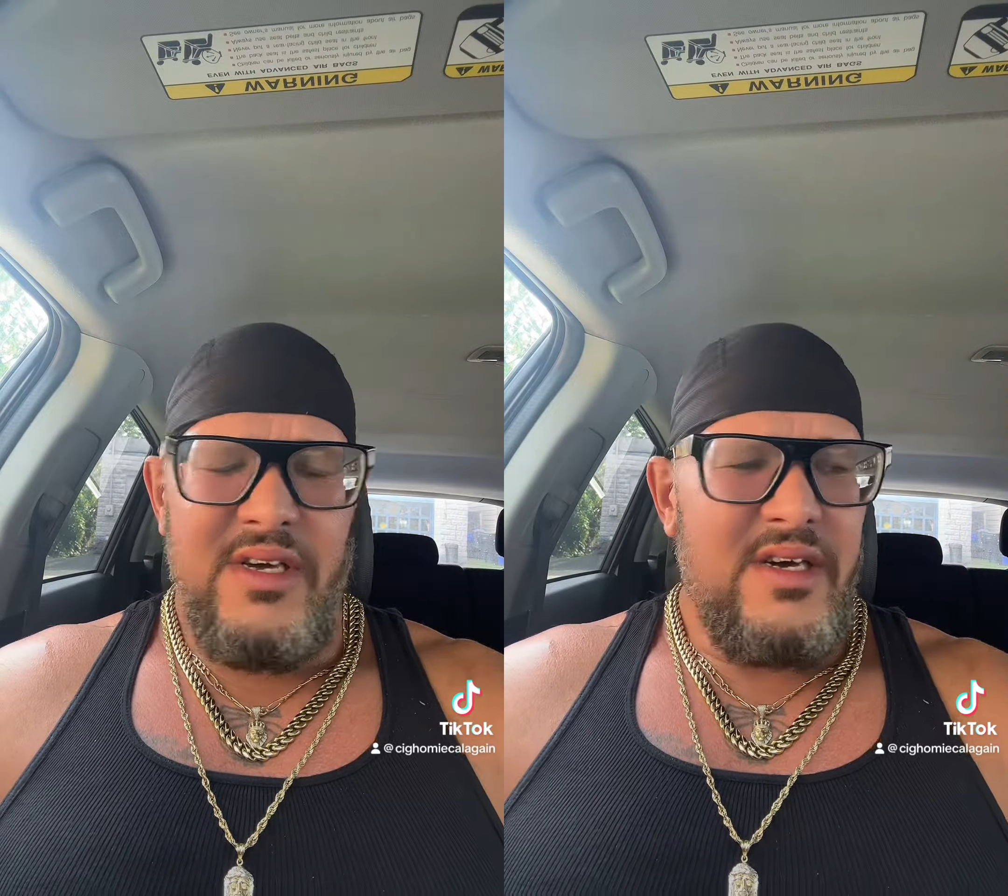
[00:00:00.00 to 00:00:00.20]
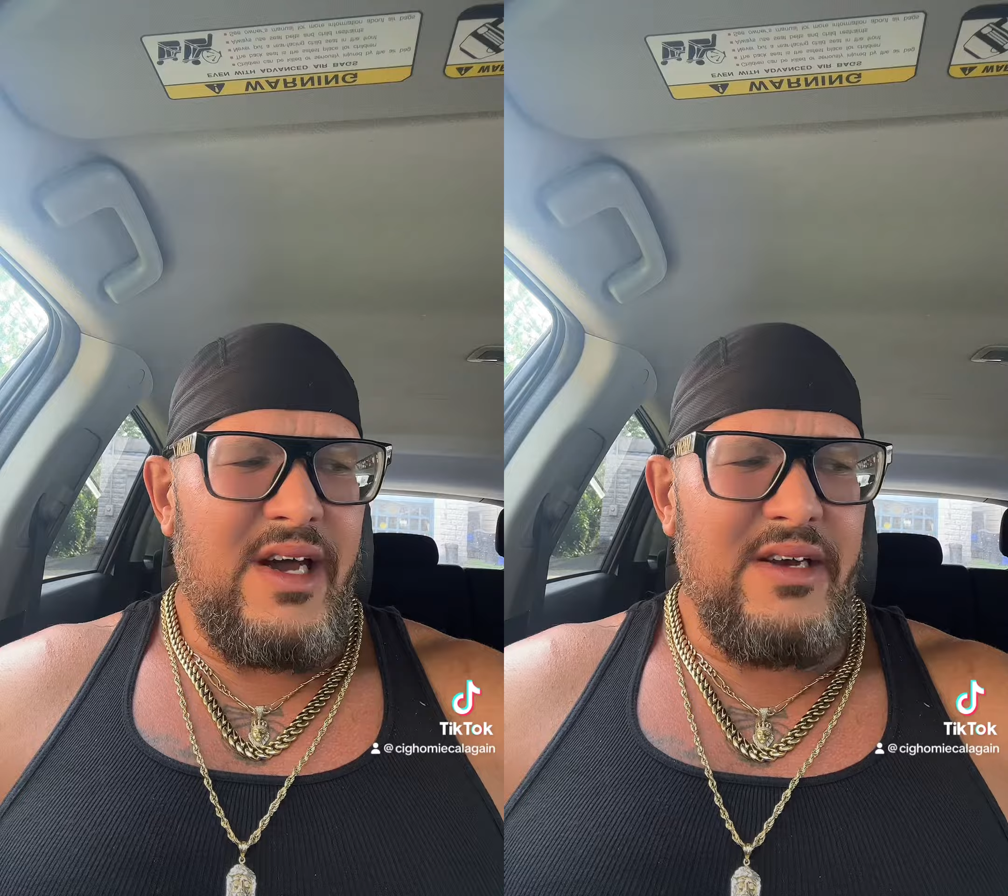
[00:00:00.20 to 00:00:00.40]

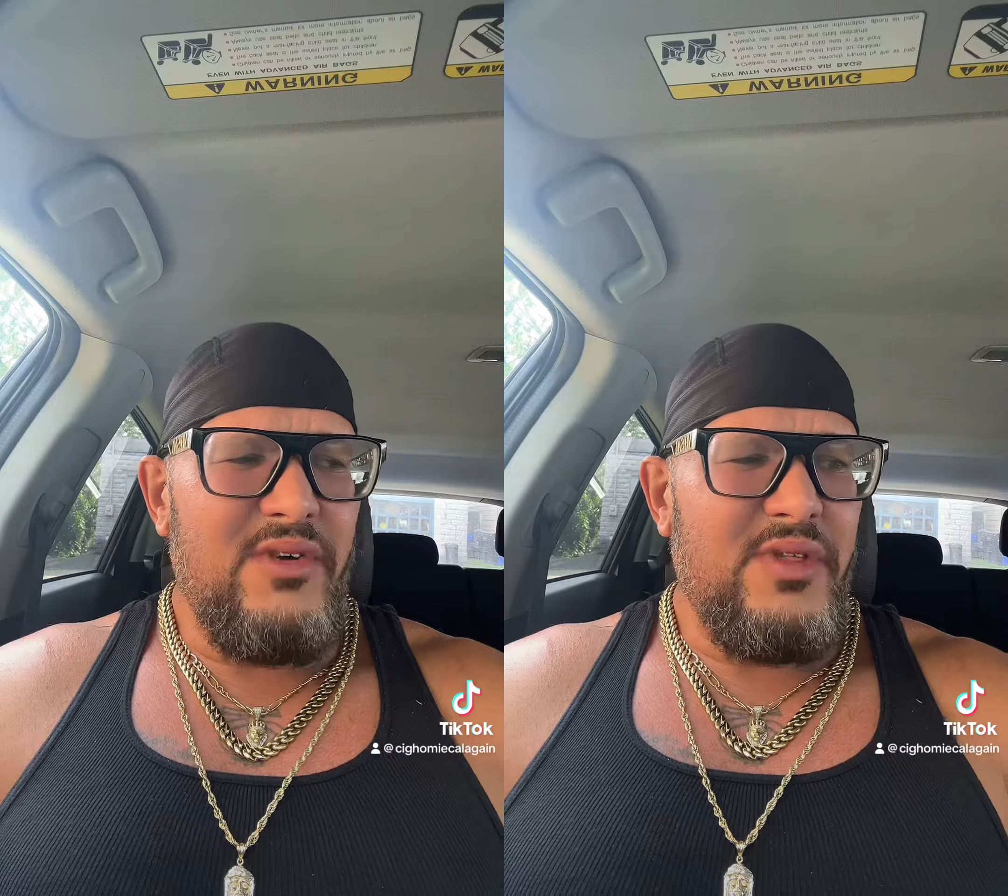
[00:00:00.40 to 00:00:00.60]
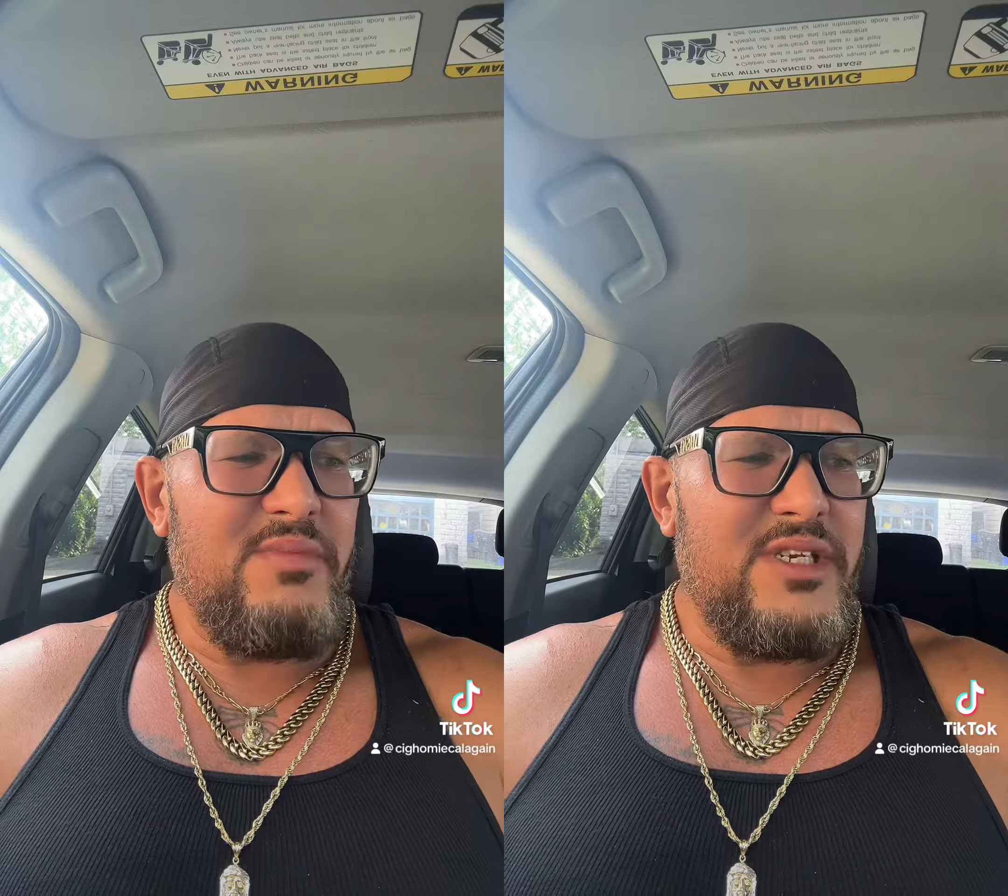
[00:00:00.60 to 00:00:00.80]
I know
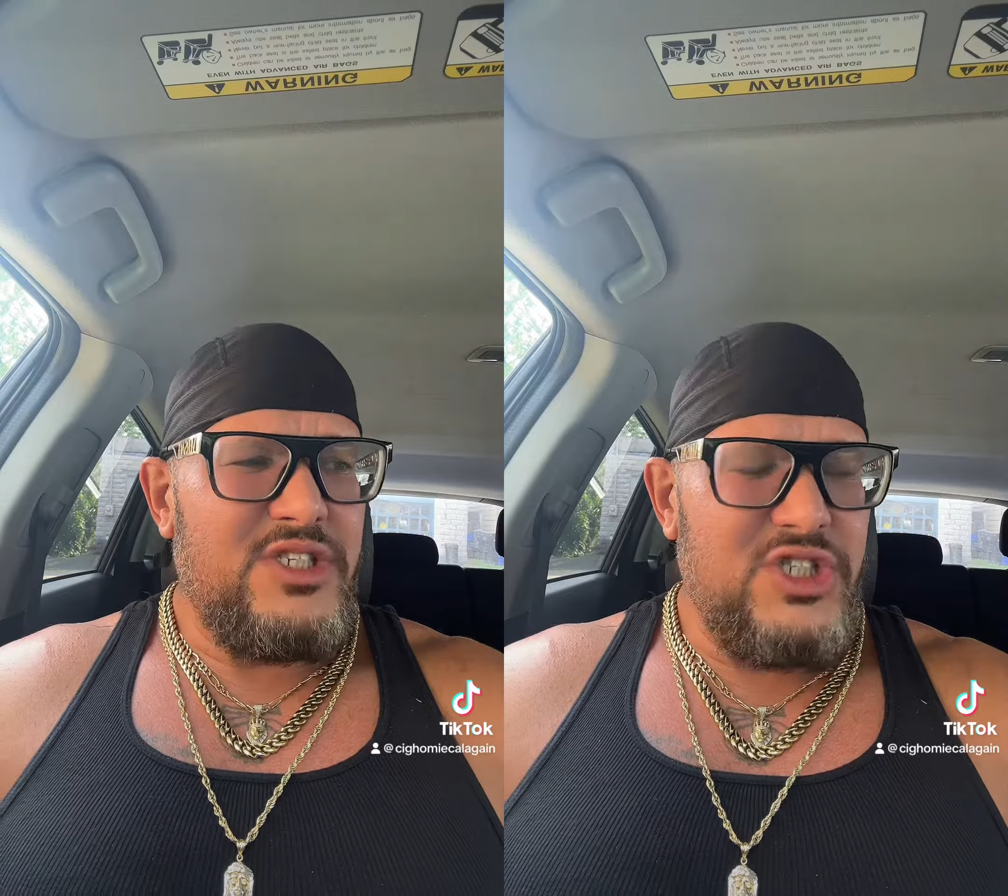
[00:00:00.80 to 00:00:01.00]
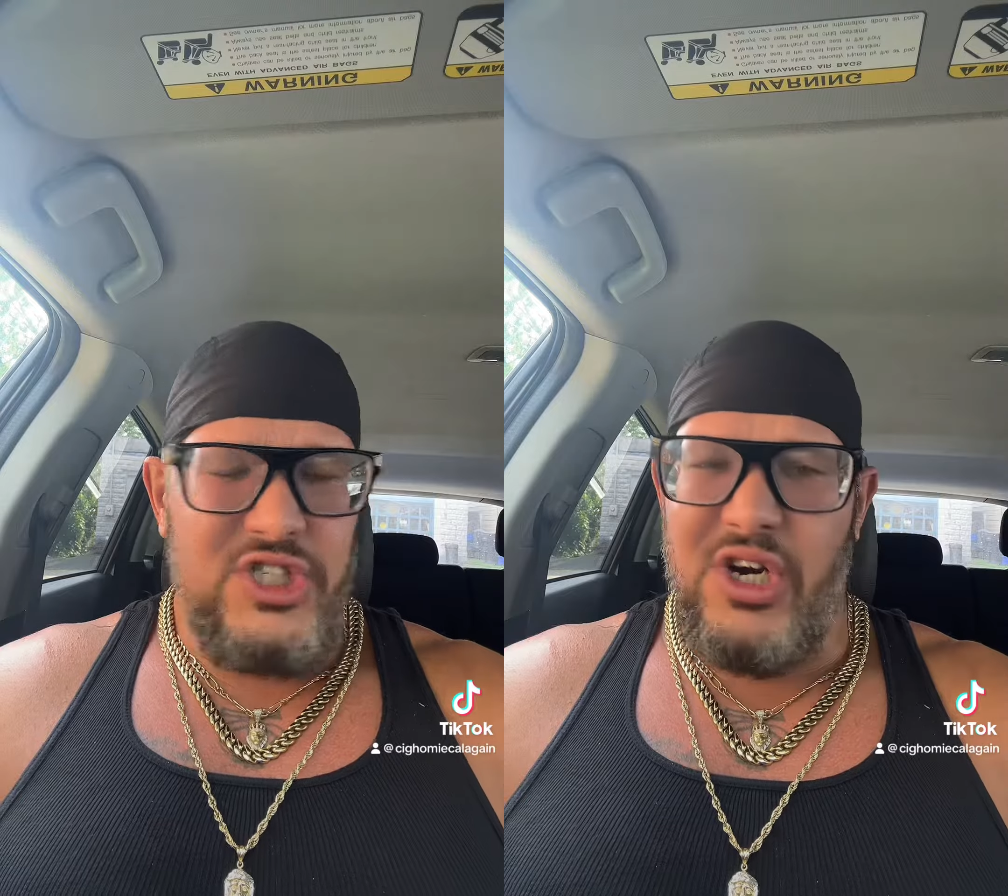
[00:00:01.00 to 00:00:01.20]
the
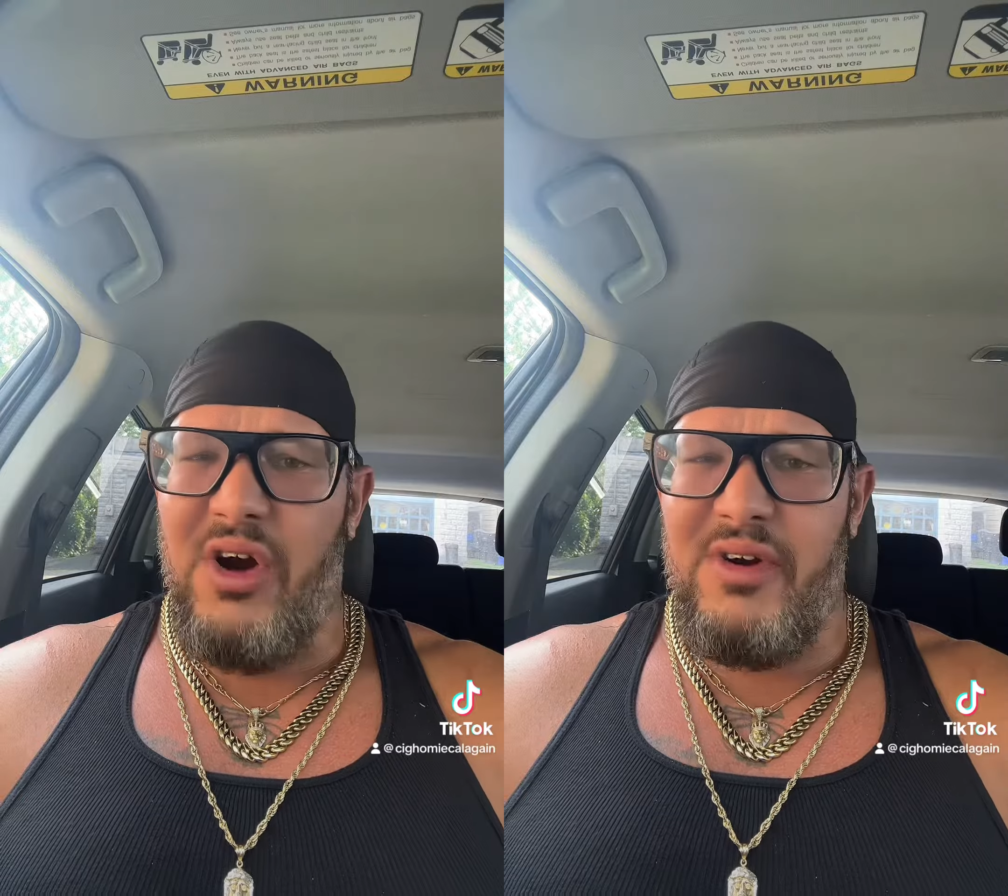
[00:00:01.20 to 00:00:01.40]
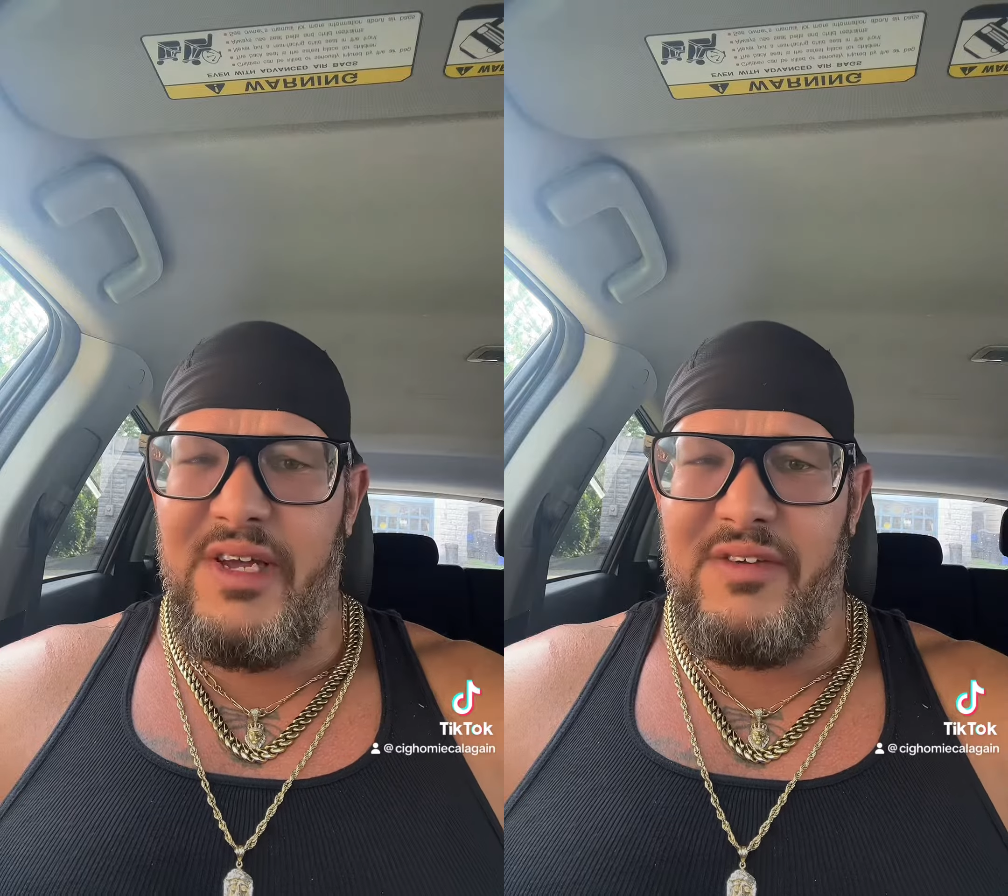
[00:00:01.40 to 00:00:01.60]

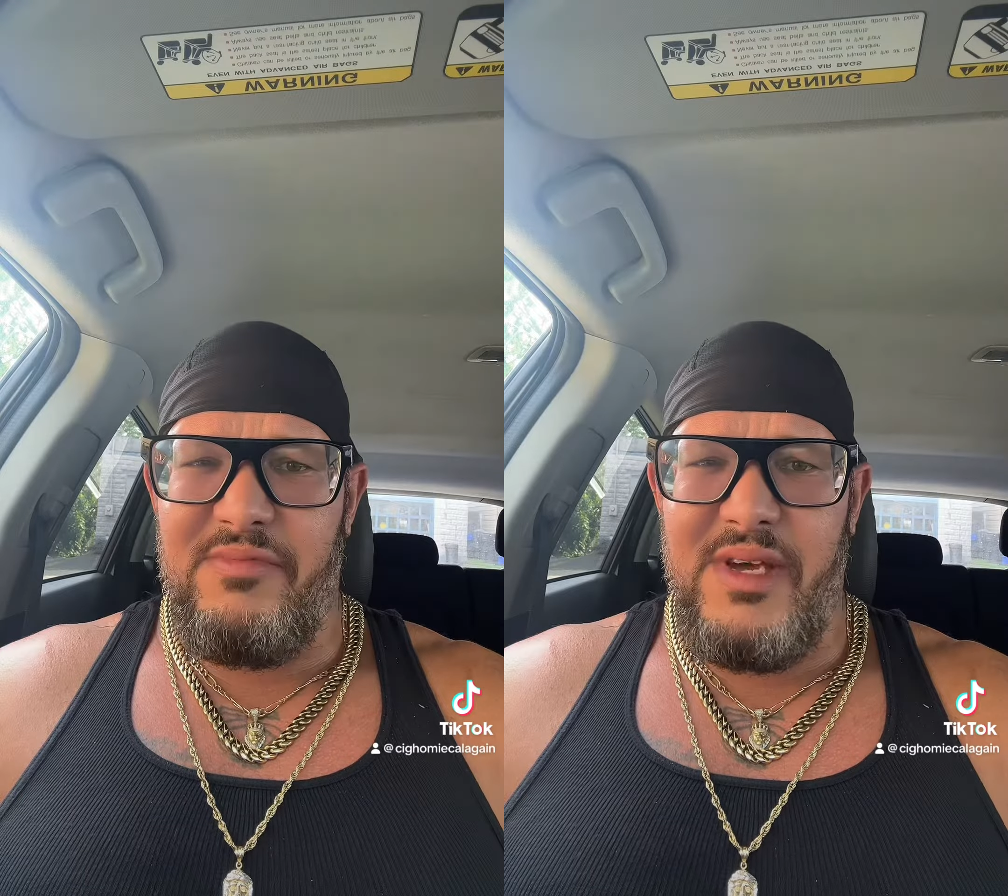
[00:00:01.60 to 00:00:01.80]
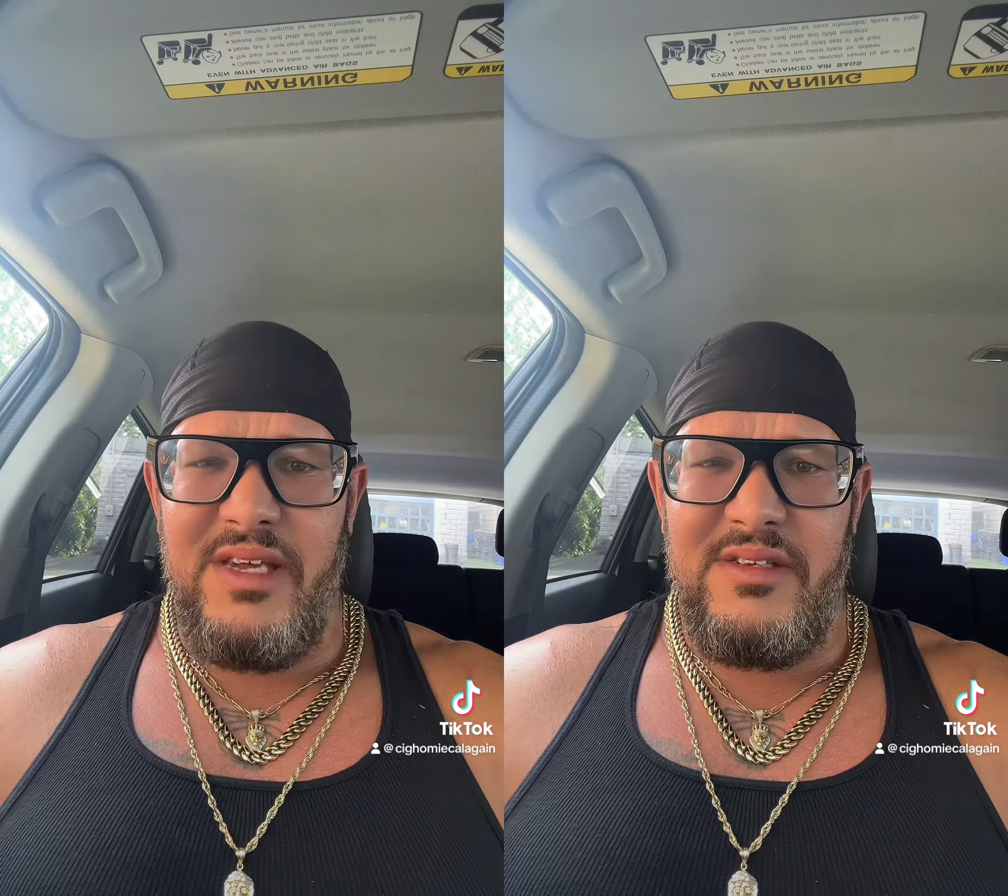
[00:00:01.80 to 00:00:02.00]
majority of
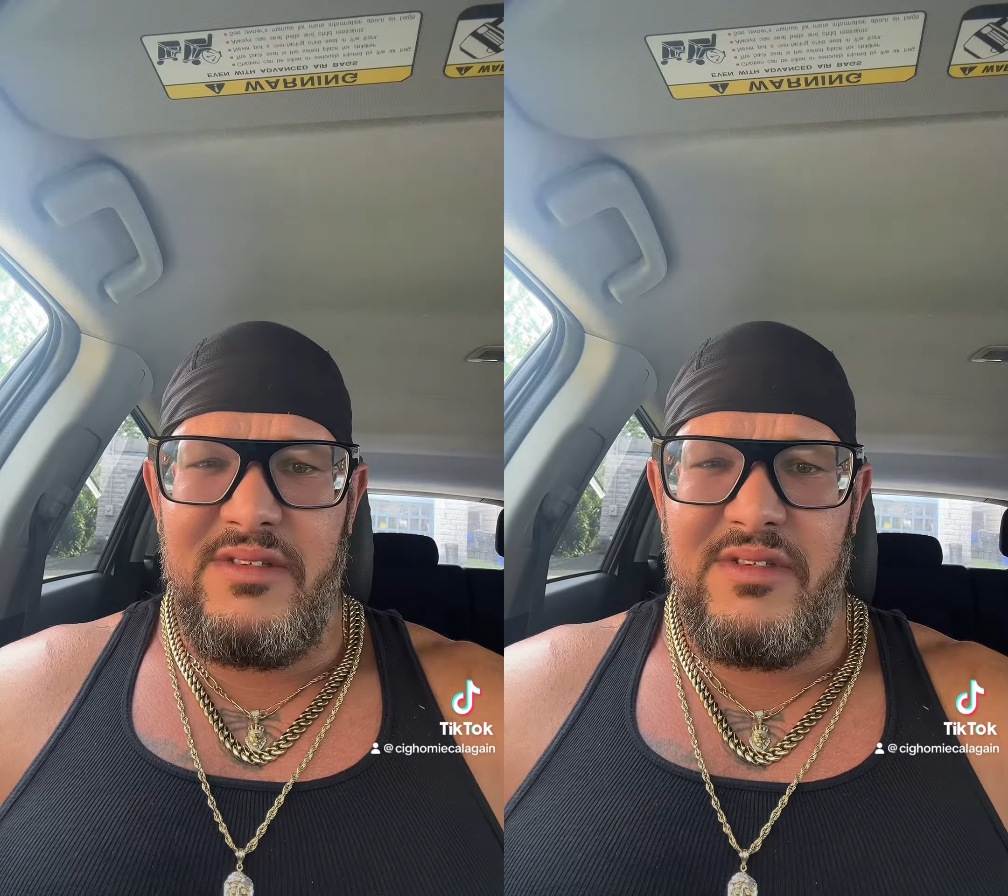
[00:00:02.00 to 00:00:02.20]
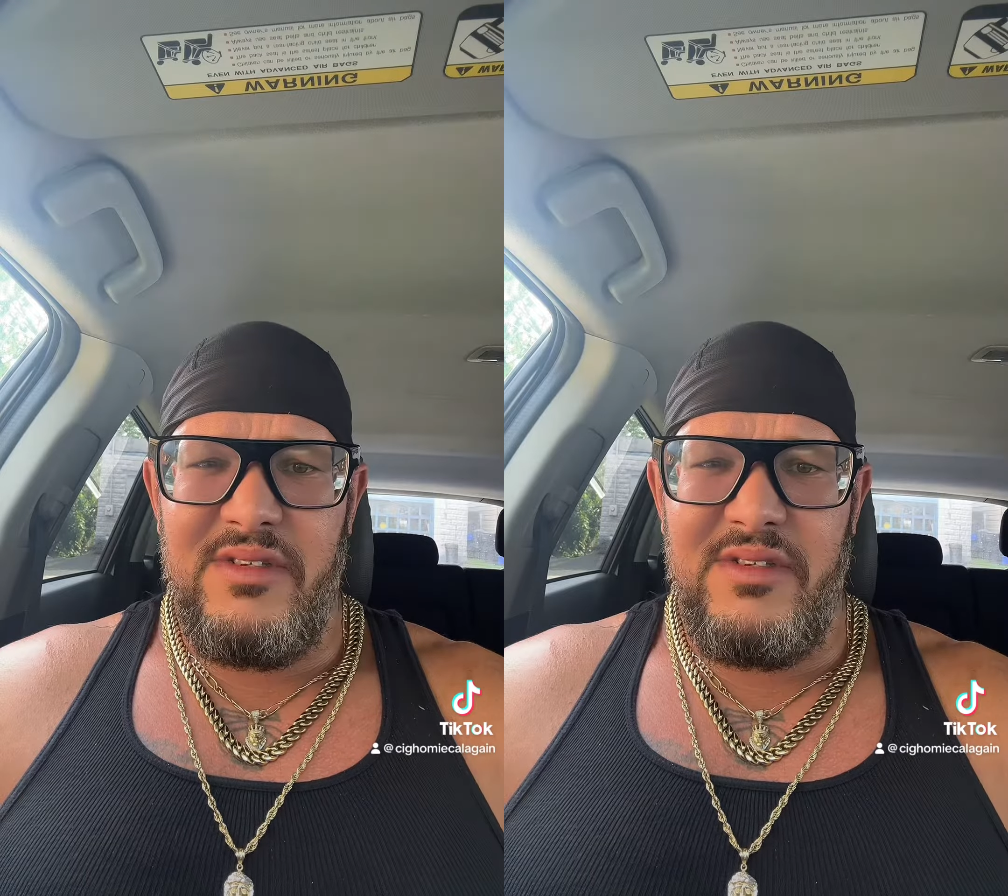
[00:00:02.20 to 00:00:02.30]
men